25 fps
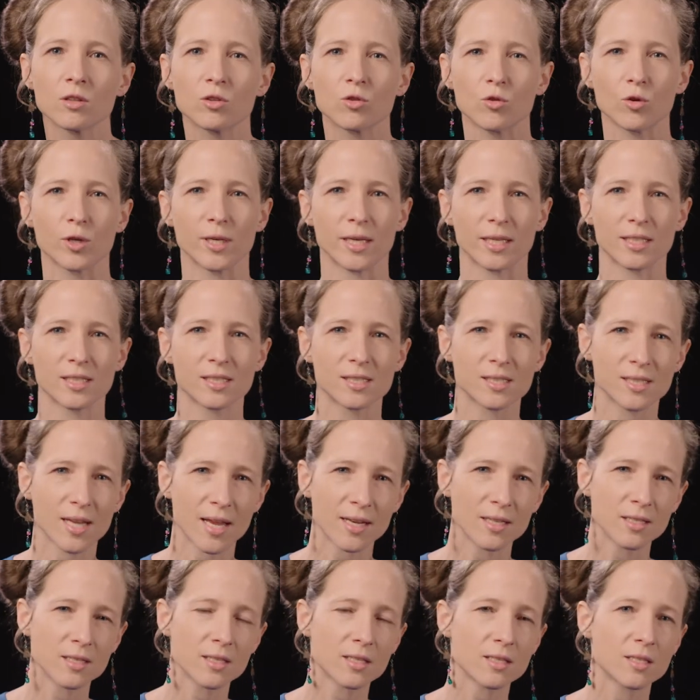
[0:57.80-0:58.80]
through an
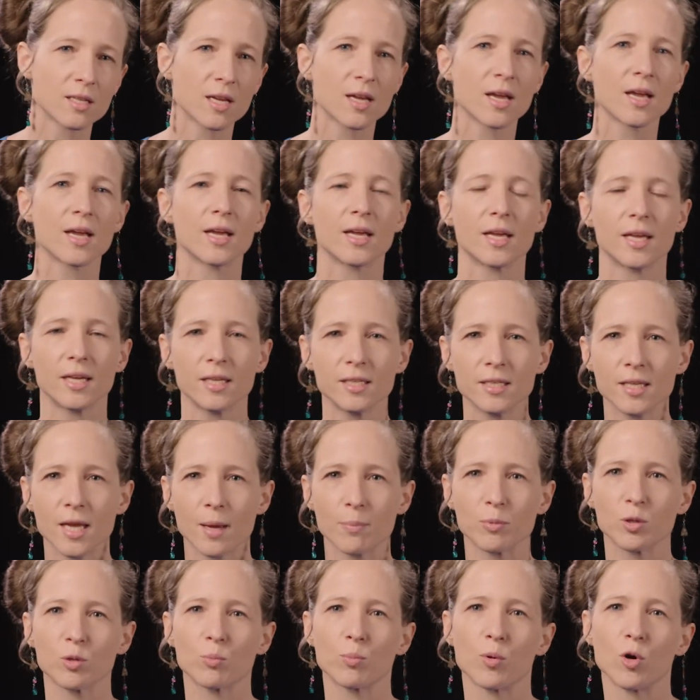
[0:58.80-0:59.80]
extended,
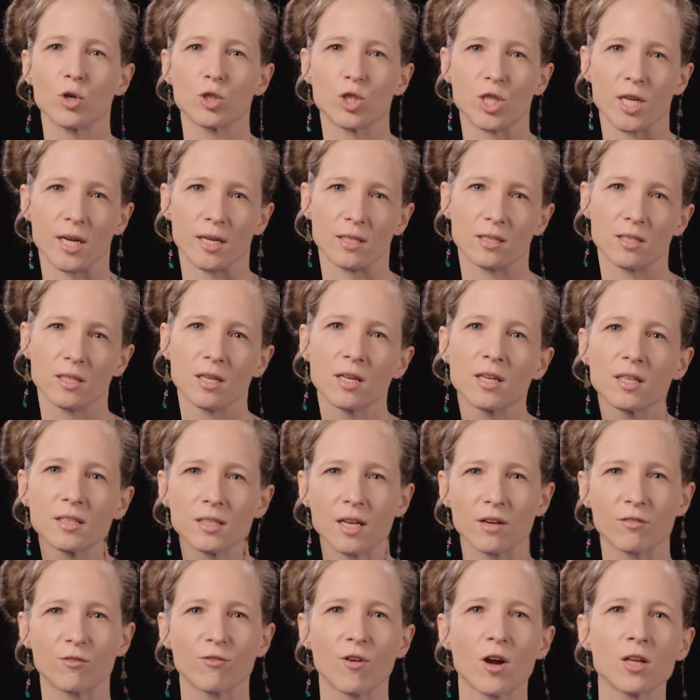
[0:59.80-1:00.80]
in-depth project
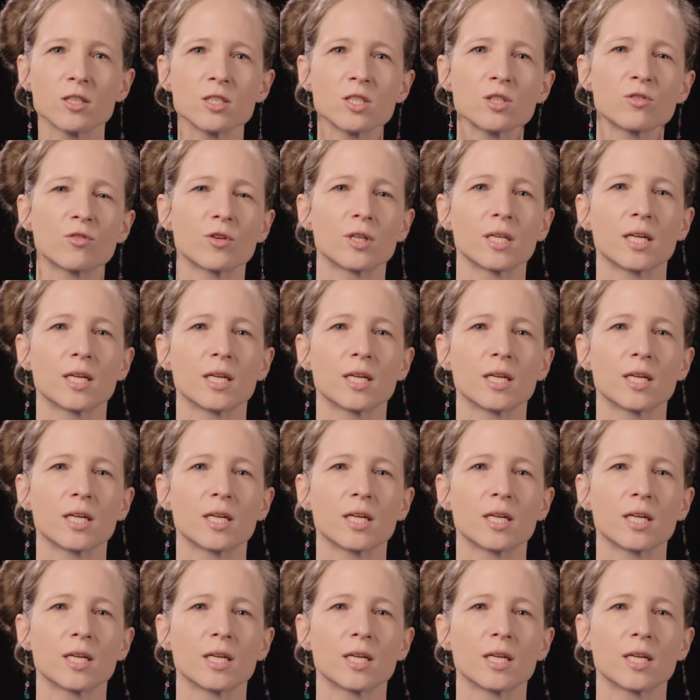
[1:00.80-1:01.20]
that runs for